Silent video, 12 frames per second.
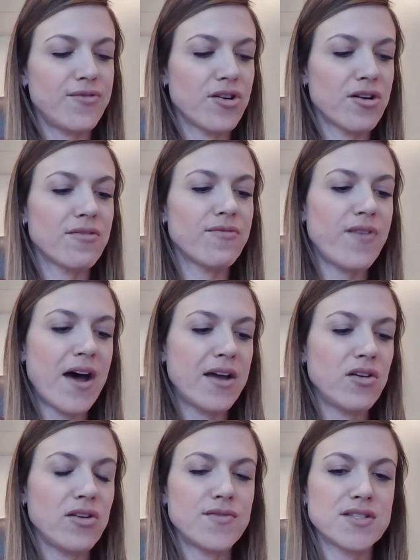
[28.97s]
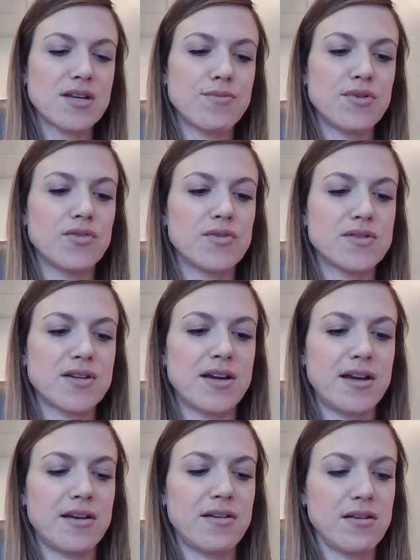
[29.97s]
your vial of
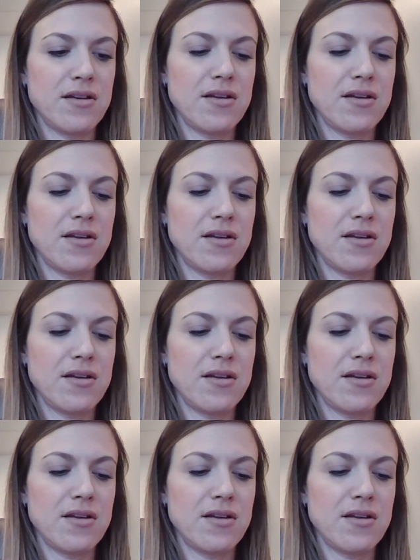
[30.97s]
semaglutide.